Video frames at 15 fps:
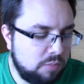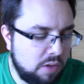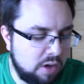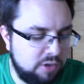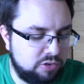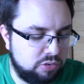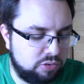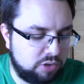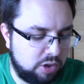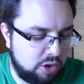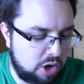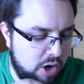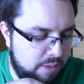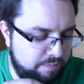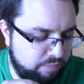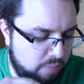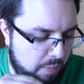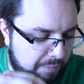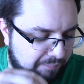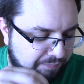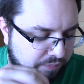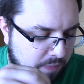It's also got
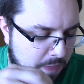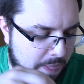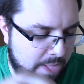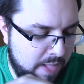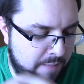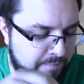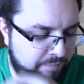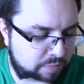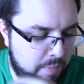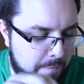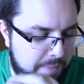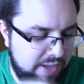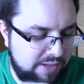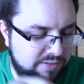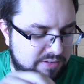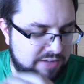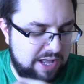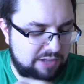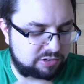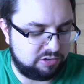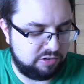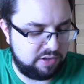bean
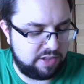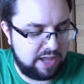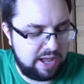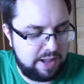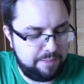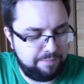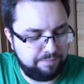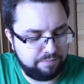salsa in there.